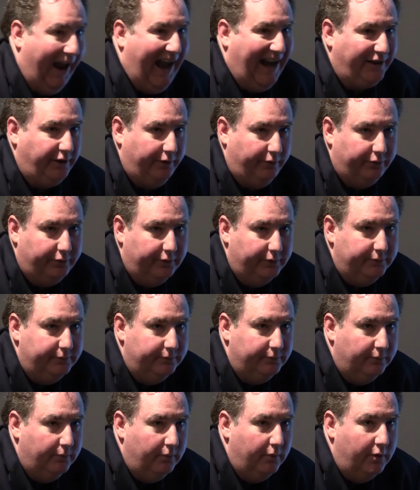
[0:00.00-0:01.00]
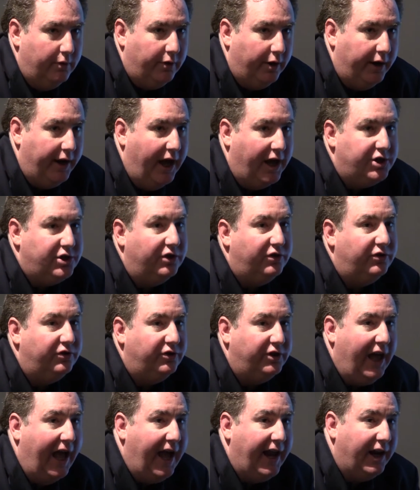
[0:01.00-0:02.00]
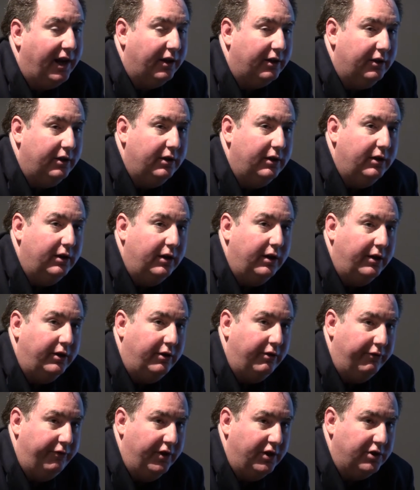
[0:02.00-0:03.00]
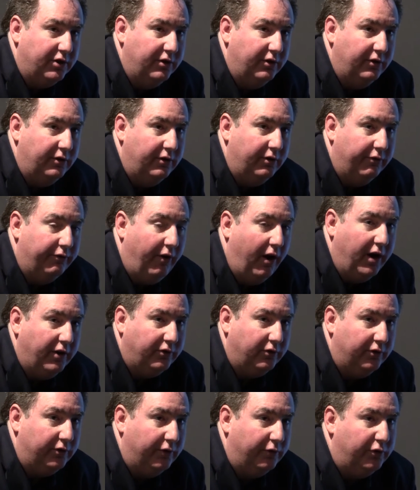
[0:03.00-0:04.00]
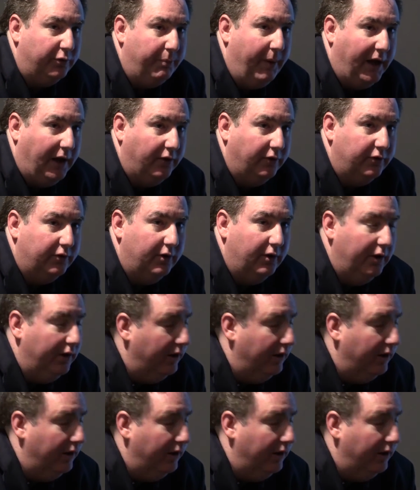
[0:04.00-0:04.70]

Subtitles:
active. They're not just static divisors of space.